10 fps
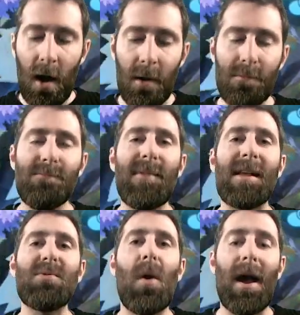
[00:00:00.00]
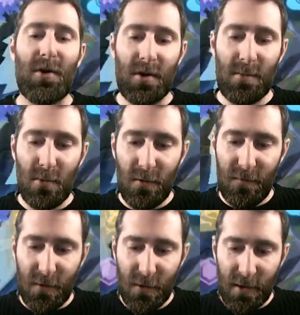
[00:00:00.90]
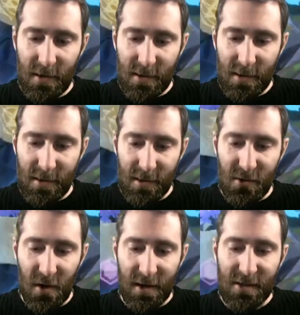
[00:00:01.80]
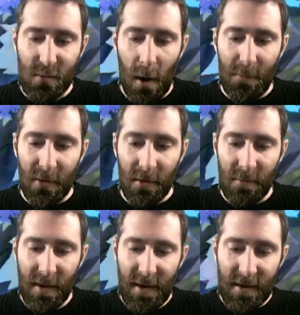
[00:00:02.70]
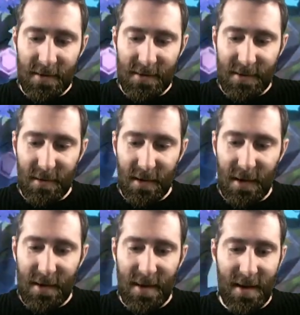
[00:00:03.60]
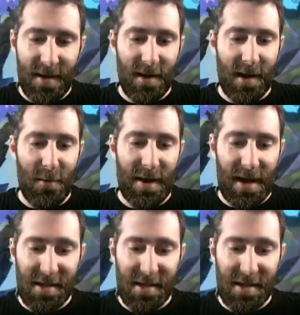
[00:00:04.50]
Oh, that's why I couldn't move units, because I was trying to swap them, because in... Okay, we